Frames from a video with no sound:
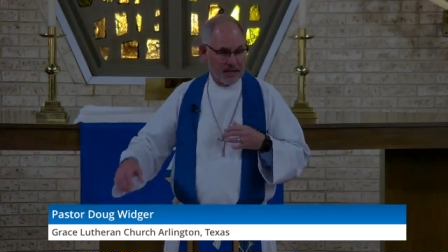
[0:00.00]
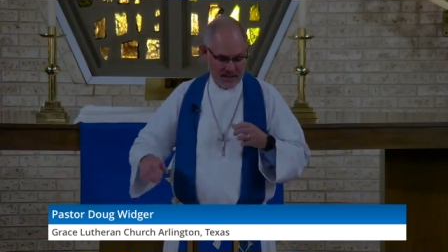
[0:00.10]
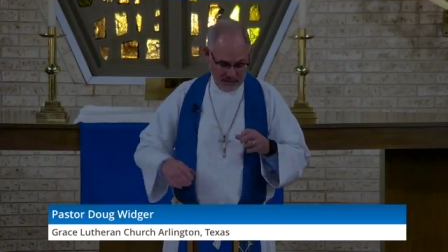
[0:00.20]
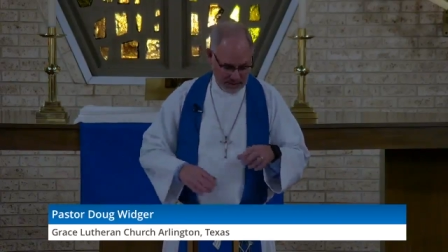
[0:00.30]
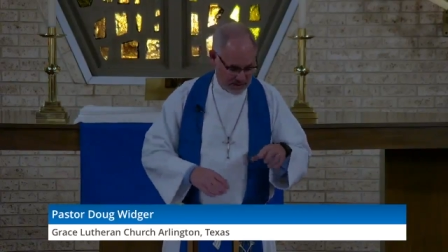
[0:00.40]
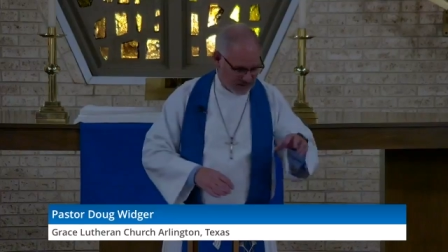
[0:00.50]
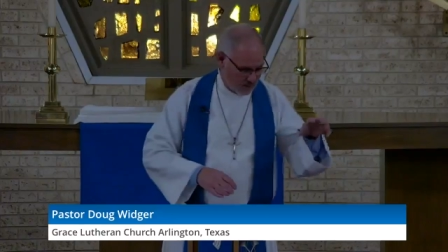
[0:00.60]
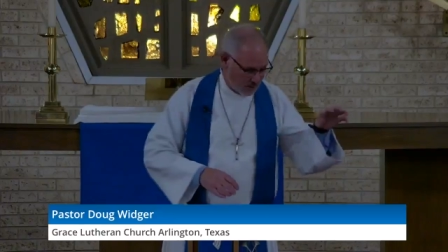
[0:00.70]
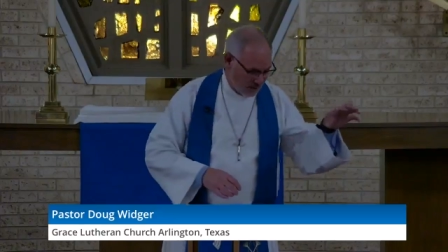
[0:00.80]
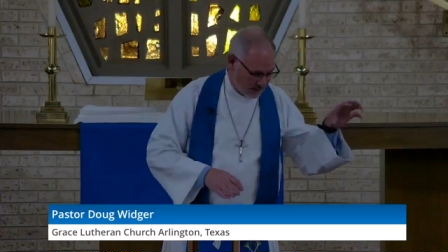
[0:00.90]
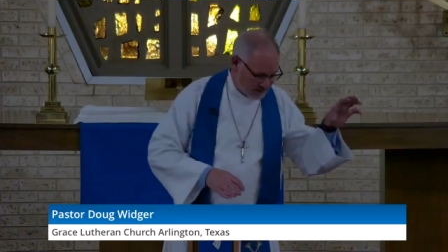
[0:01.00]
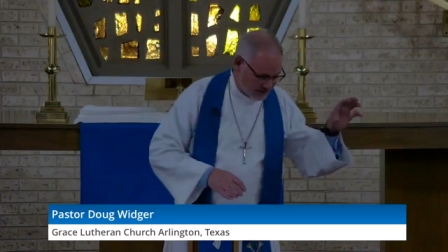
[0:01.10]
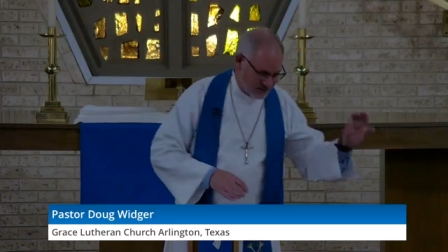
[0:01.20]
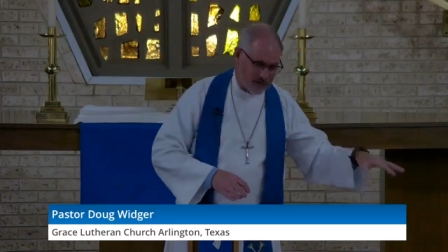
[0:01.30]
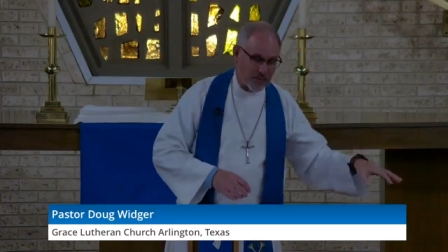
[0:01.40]
even as he
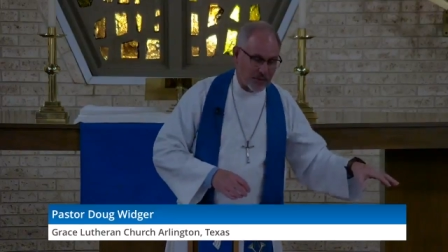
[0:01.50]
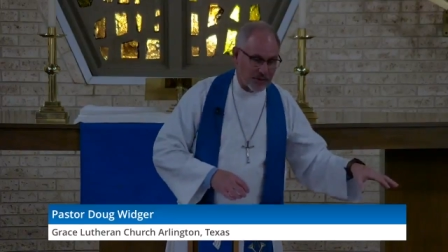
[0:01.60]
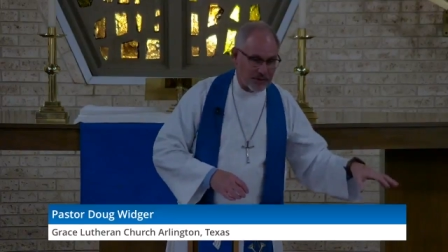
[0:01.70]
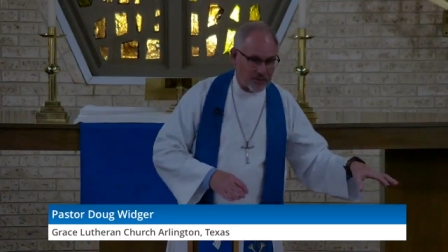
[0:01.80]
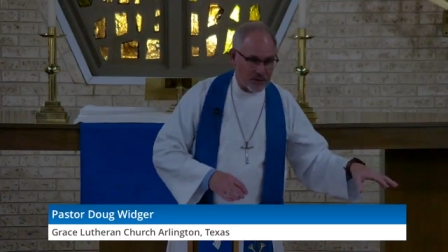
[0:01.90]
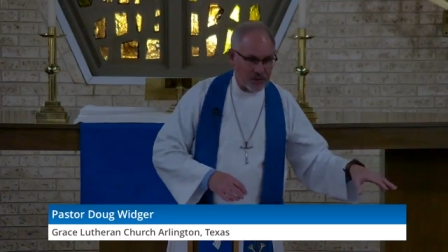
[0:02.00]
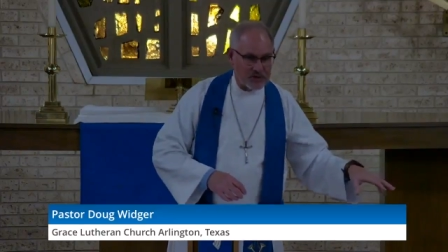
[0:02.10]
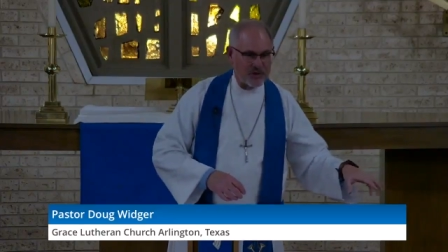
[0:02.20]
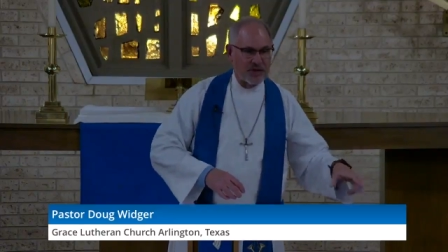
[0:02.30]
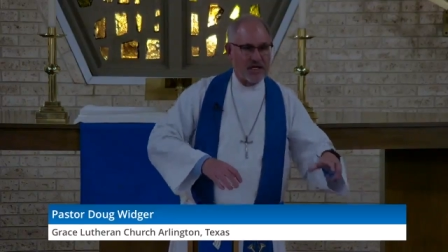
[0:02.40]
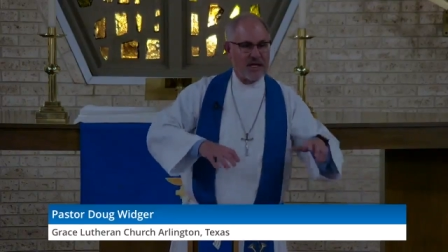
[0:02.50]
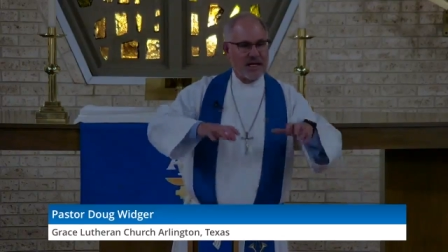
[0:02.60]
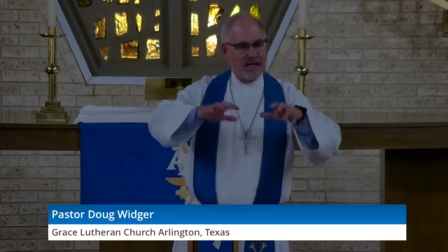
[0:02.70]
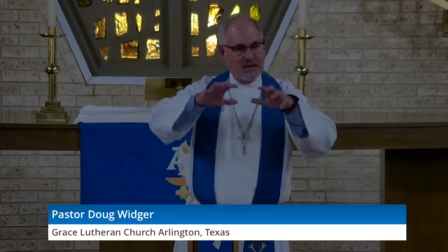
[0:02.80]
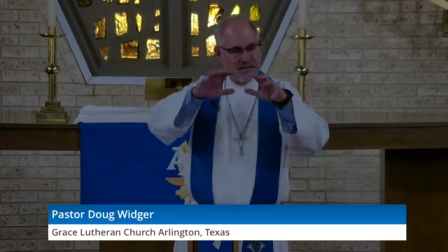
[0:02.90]
was in the burning bush,
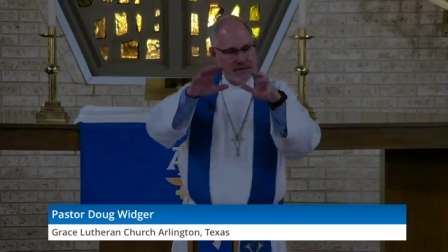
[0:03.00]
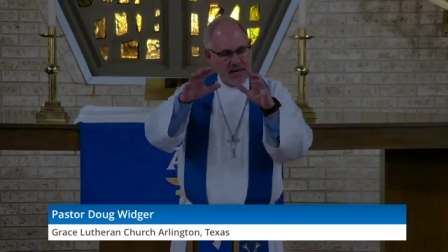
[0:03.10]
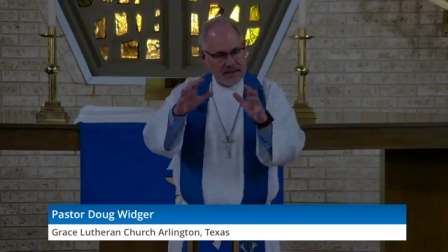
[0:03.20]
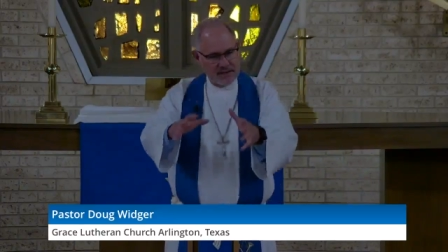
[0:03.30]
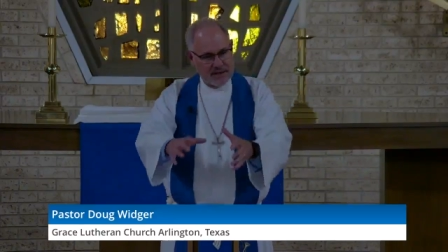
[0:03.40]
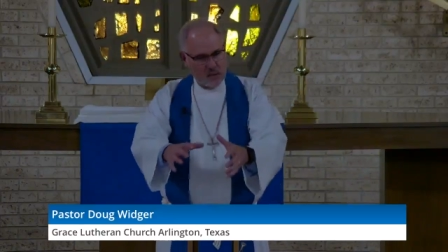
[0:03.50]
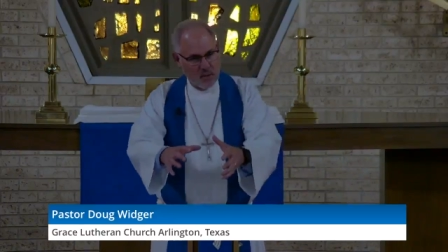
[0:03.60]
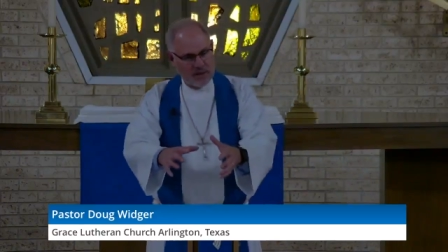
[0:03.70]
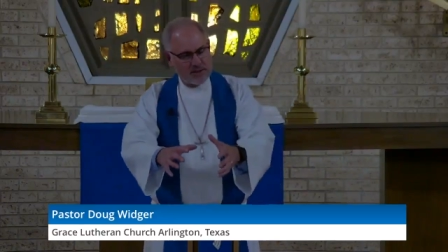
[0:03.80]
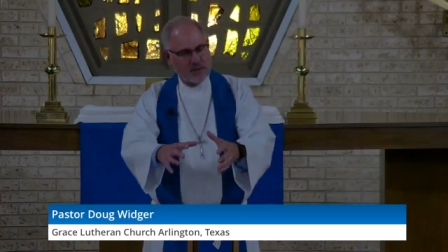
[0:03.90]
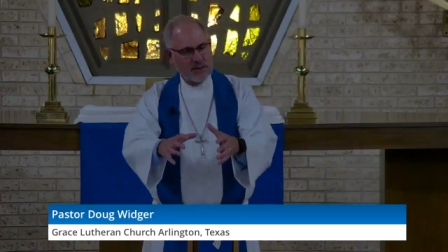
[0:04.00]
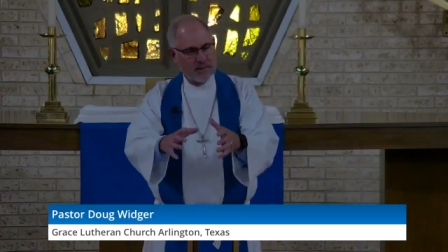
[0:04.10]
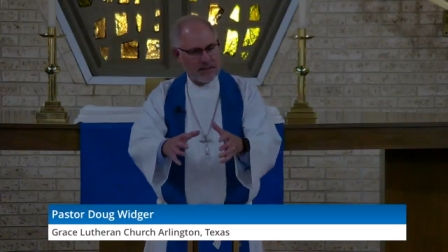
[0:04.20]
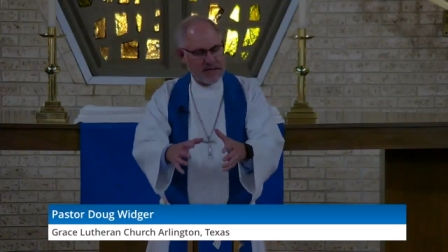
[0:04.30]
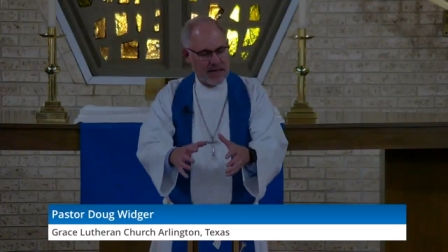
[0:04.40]
even as he was when he
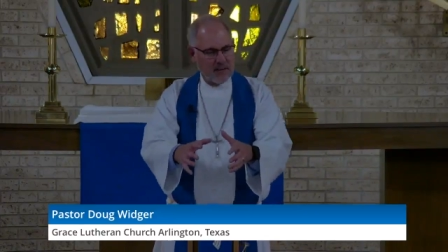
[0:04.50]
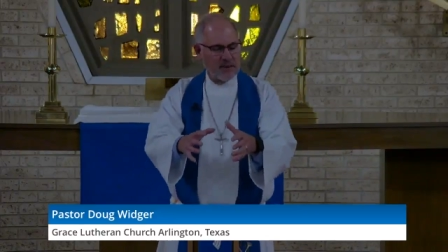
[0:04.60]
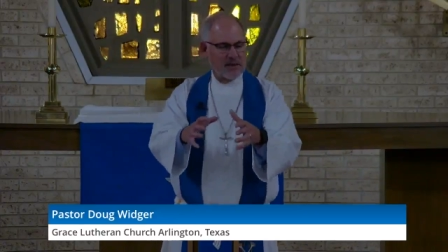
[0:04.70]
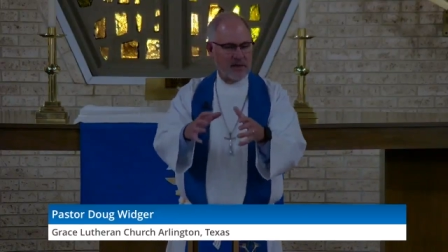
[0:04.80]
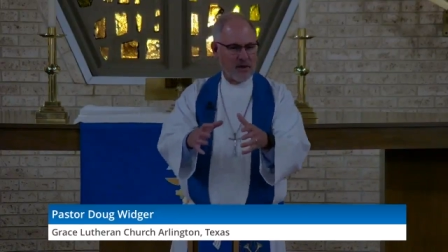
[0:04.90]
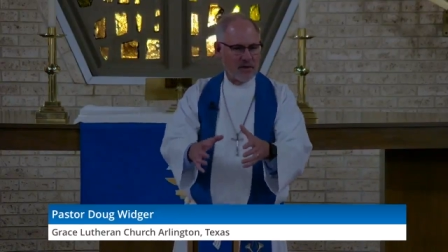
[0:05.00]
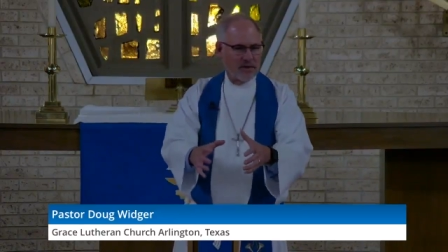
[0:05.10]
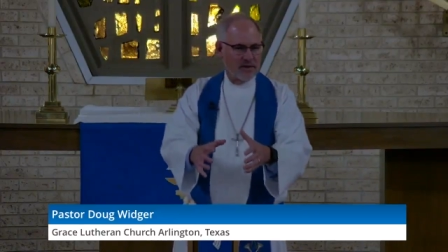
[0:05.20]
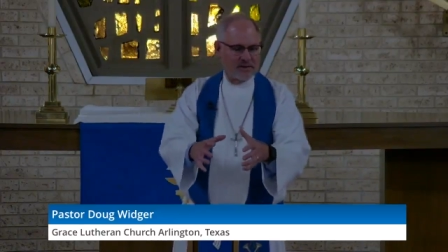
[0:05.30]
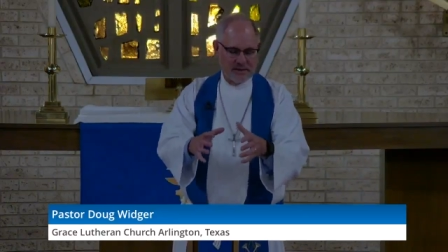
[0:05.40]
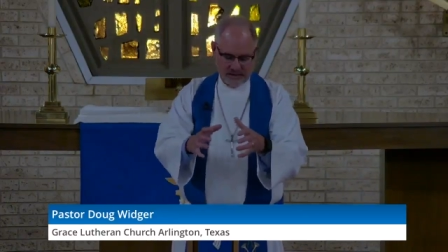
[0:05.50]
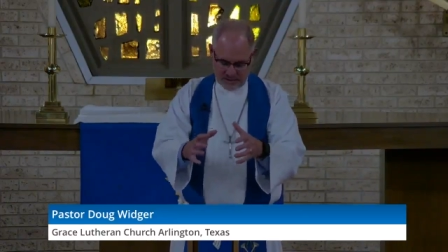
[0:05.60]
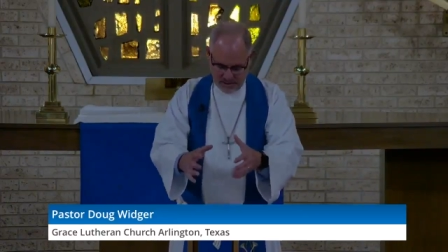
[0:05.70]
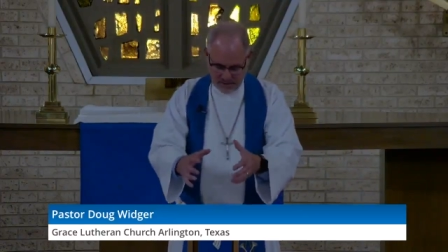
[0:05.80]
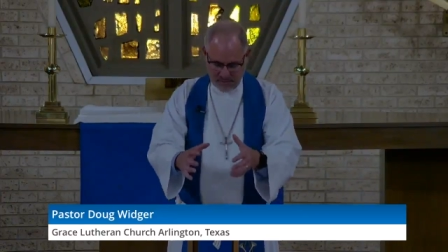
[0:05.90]
became incarnate as the
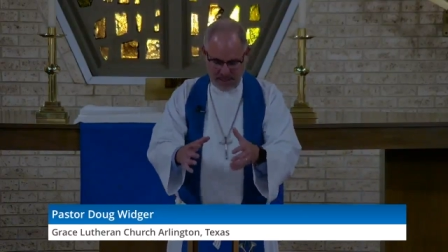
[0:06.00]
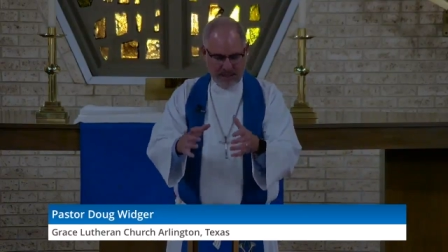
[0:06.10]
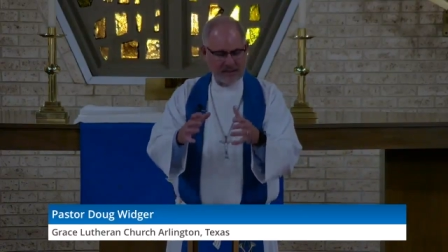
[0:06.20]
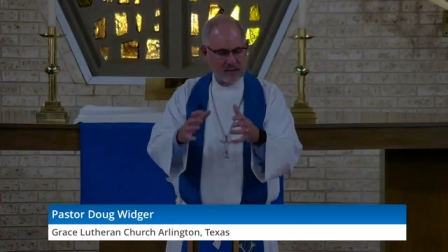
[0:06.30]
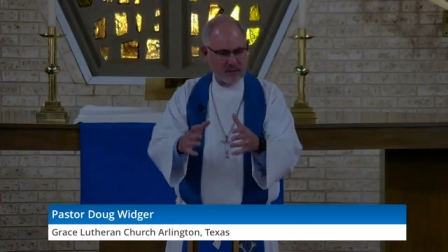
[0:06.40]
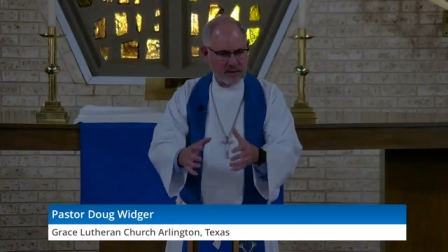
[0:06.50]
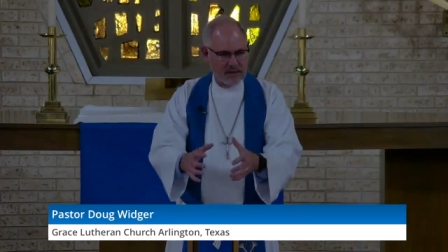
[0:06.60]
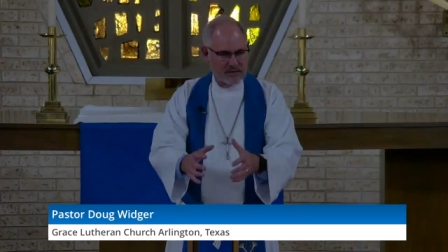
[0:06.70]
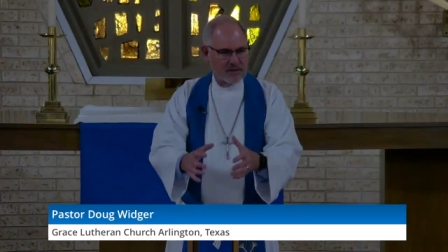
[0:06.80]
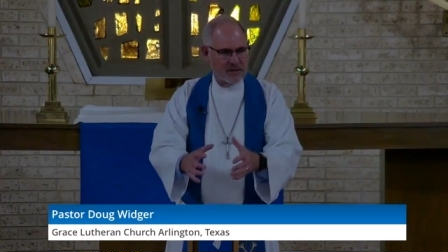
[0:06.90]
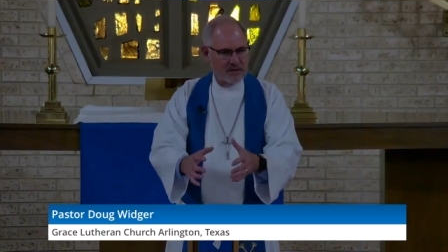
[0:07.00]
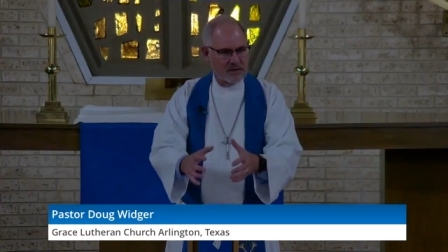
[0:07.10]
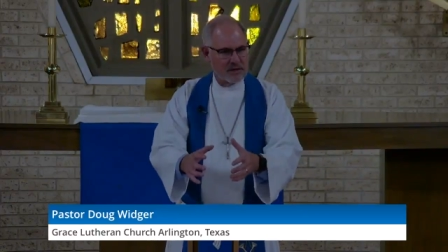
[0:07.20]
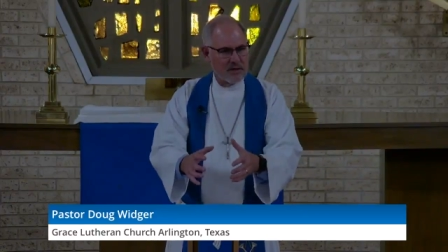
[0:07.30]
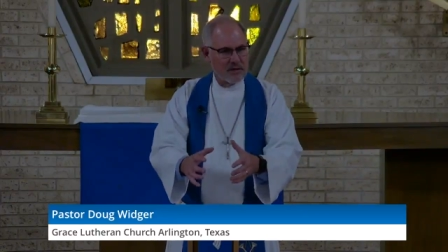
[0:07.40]
Son of Man 2,000
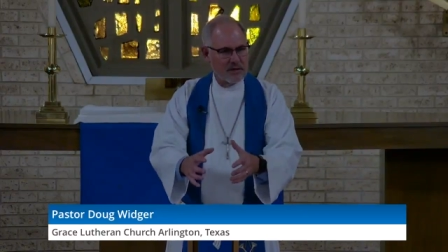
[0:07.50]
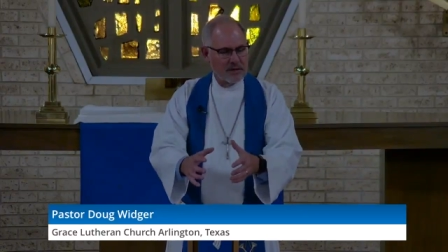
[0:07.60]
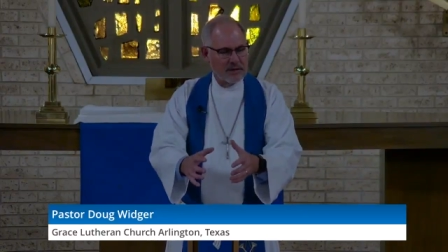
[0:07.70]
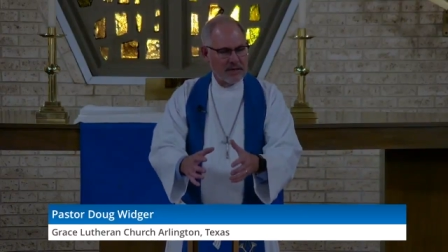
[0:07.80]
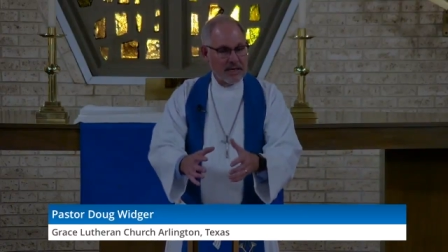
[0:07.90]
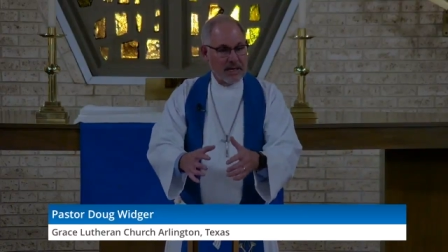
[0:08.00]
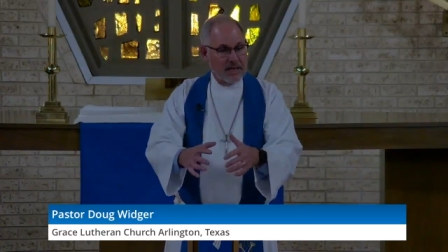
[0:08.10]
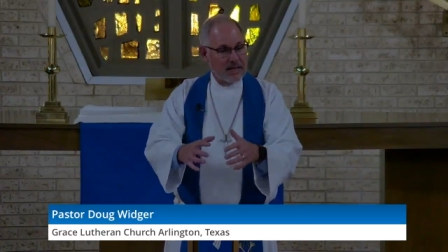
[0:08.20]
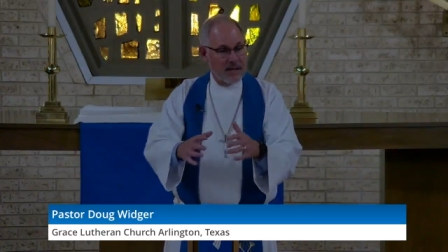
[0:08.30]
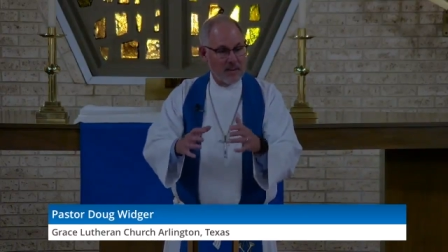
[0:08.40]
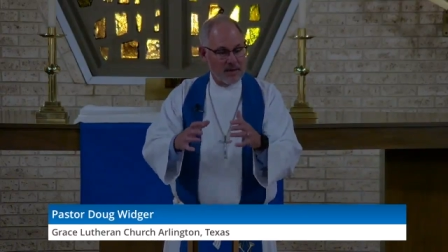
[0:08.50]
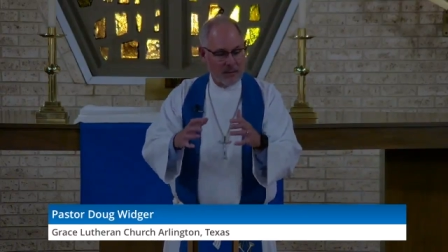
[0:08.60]
years ago, and now by